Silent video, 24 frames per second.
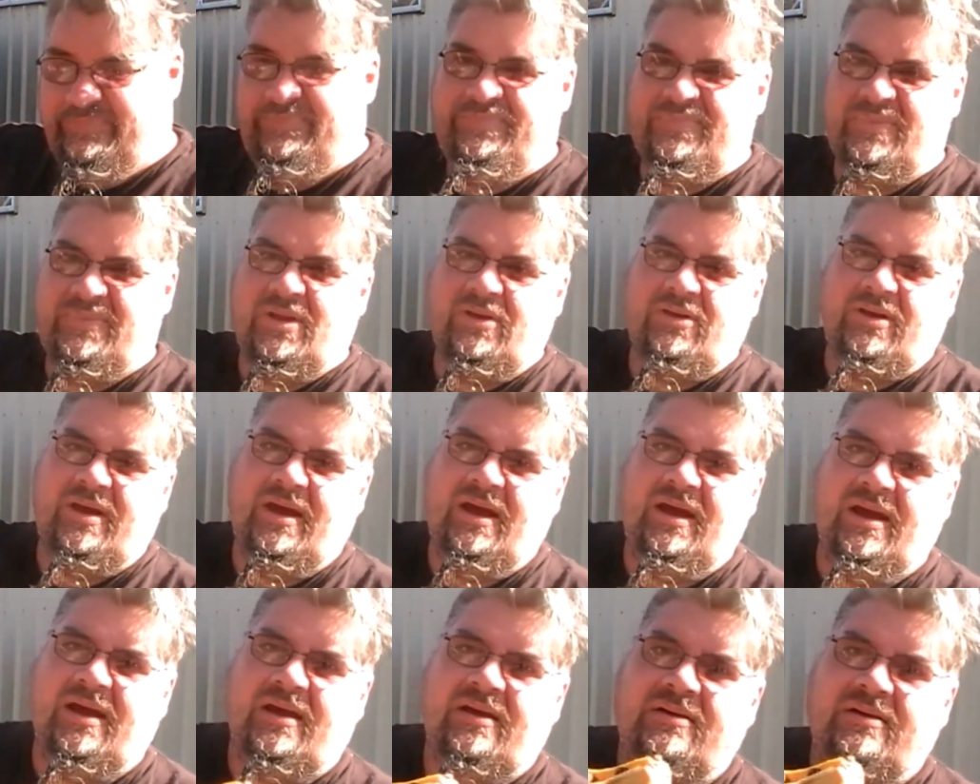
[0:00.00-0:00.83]

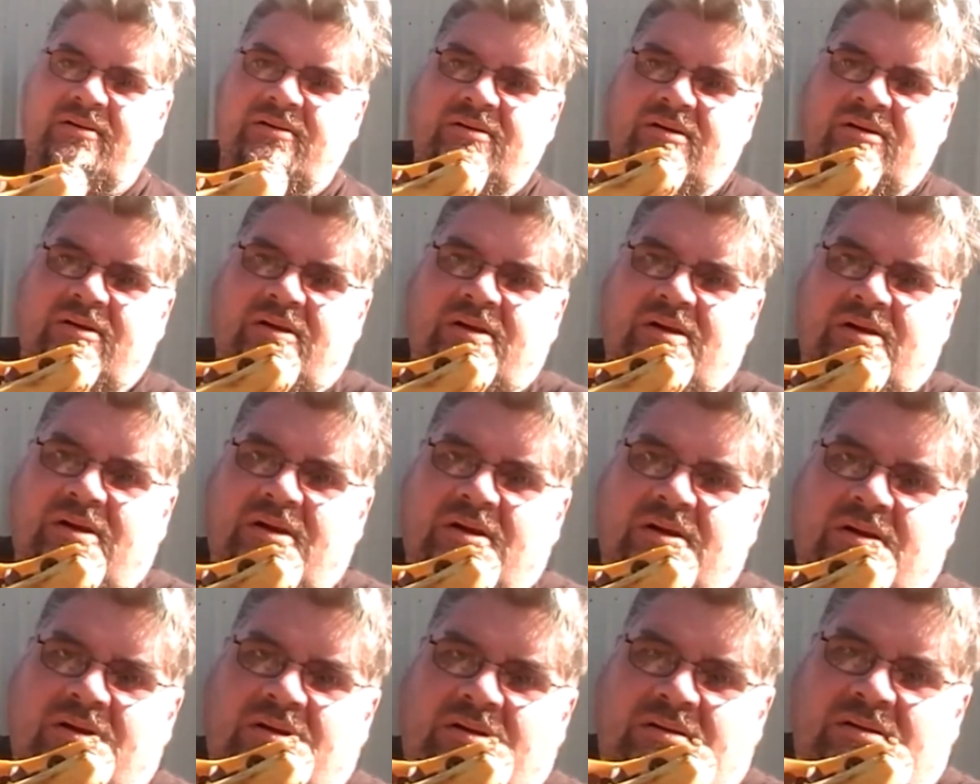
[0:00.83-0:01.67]
Okay,
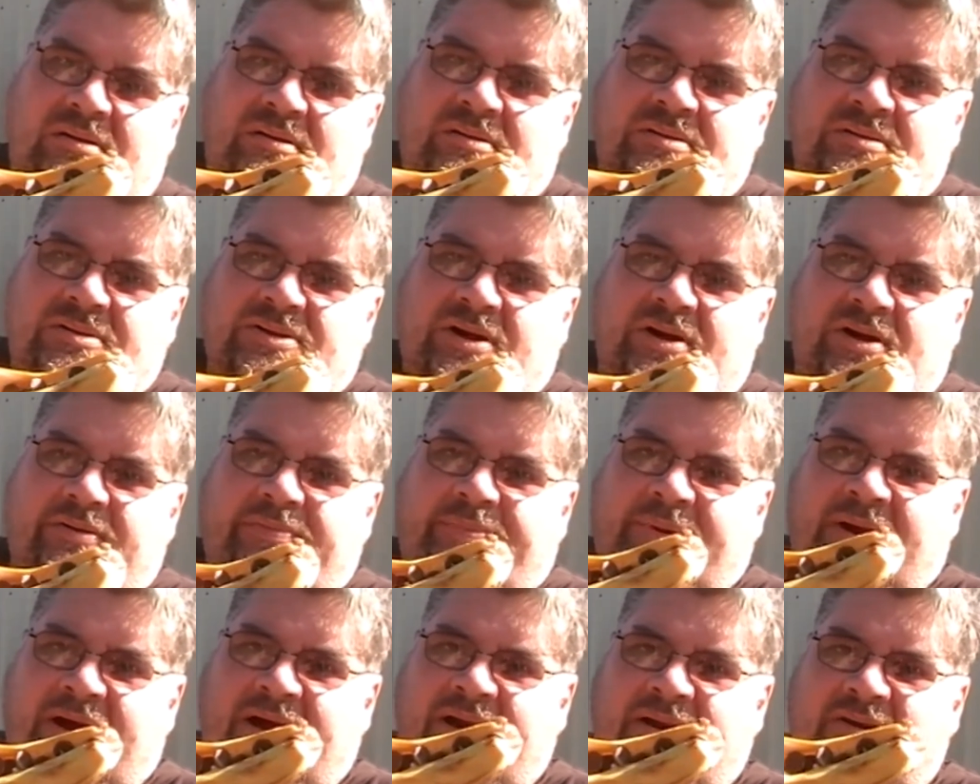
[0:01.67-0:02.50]
so the
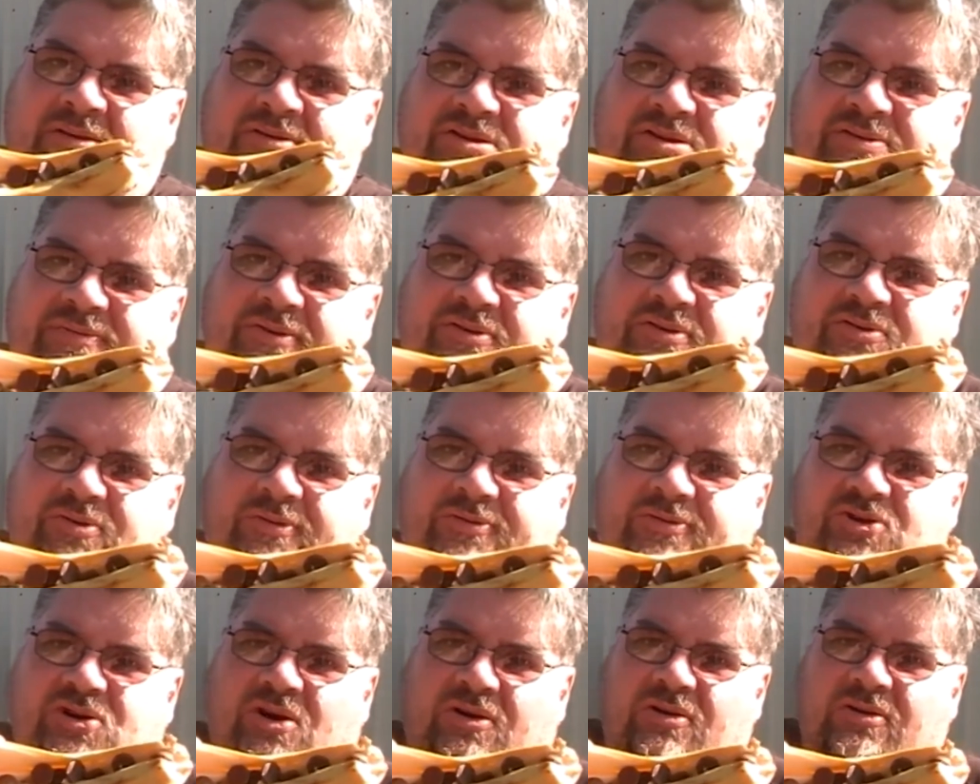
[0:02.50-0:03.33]
banana is filled with
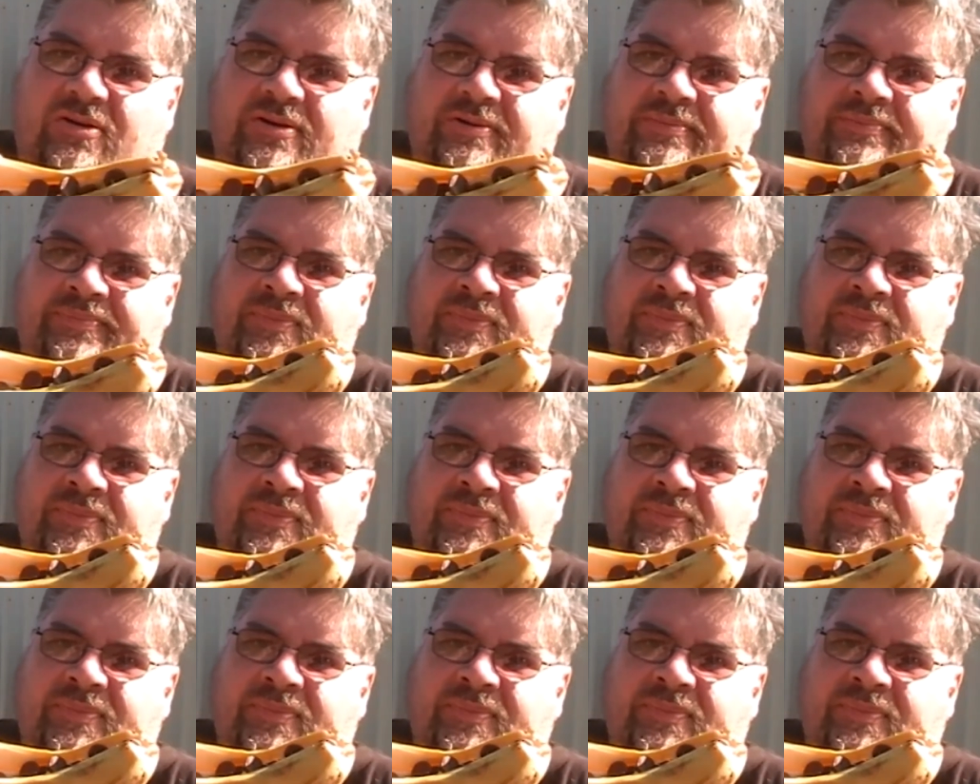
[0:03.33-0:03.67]
chocolate.